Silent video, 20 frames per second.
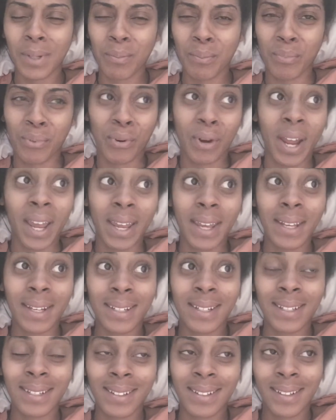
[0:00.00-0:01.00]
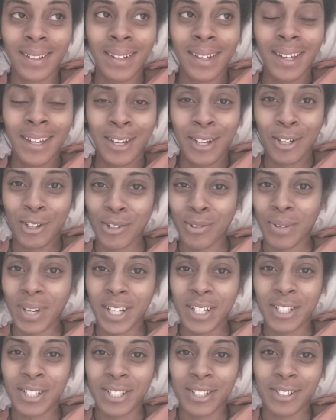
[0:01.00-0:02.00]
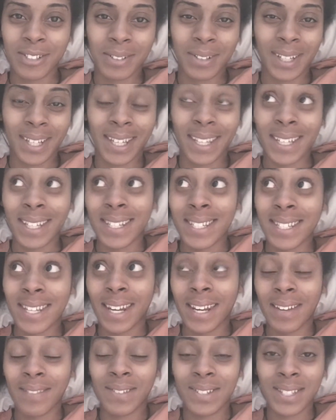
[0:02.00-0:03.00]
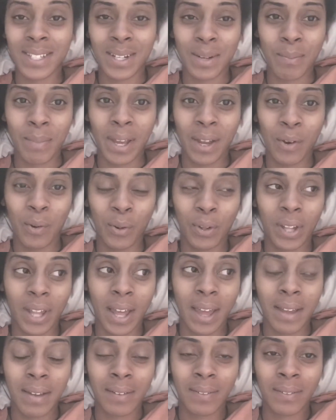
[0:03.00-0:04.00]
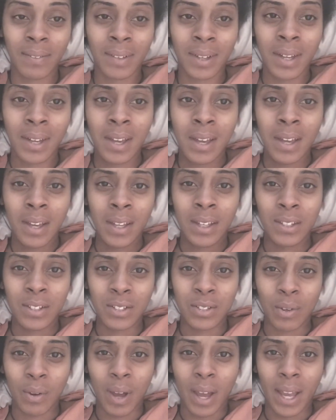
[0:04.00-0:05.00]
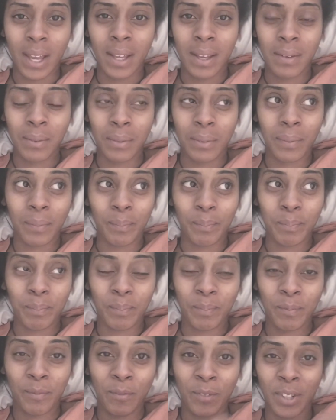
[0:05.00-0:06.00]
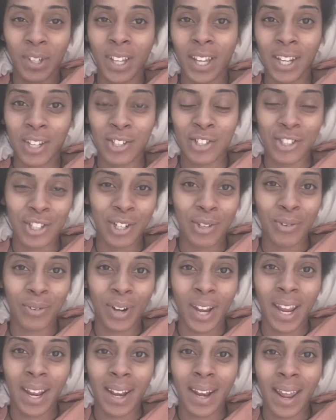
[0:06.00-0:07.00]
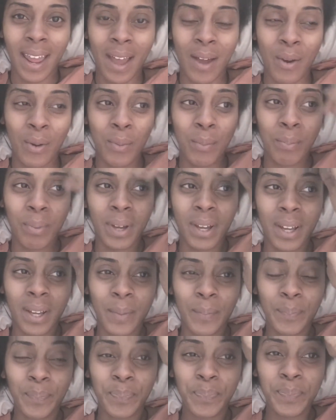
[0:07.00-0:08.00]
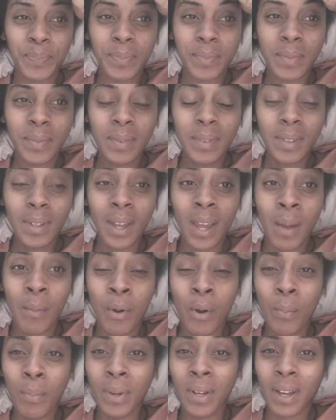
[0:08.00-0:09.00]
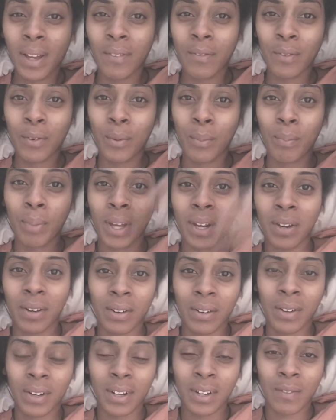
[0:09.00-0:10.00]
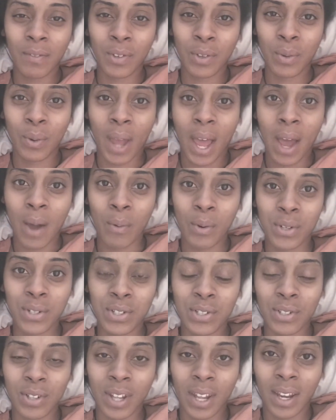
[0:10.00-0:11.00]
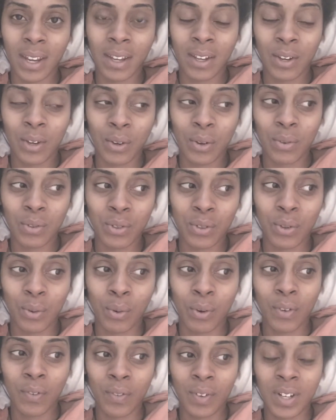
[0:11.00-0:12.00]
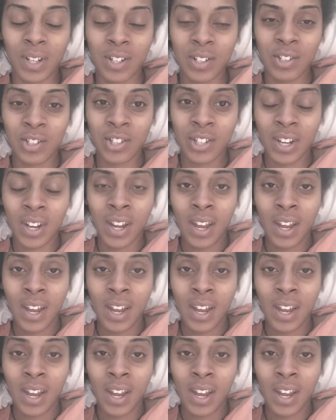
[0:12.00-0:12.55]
bright, courageous kids that I've seen in my whole life. So I feel like shit right now, but I'm hoping I feel better in a few hours so that I can go to the orphanage.